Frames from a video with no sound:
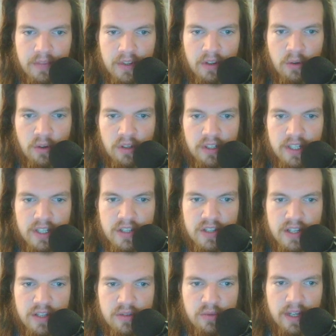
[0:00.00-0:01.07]
All this
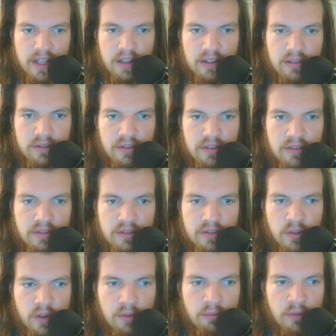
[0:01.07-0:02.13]
as well.
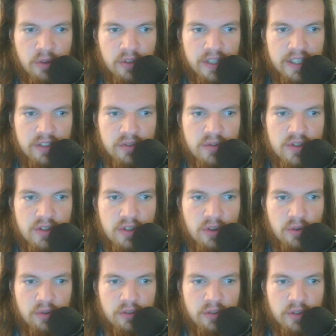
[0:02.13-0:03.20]
Turn more into
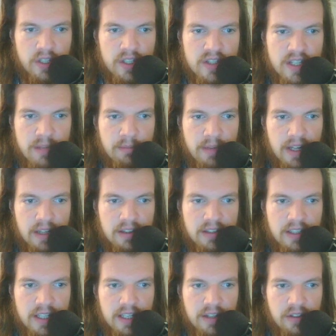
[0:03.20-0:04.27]
stone, you can see
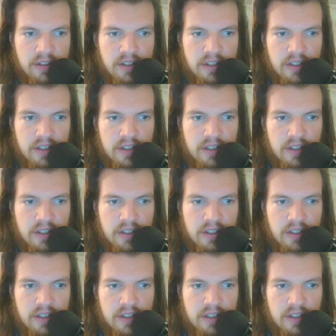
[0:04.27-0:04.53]
melting here.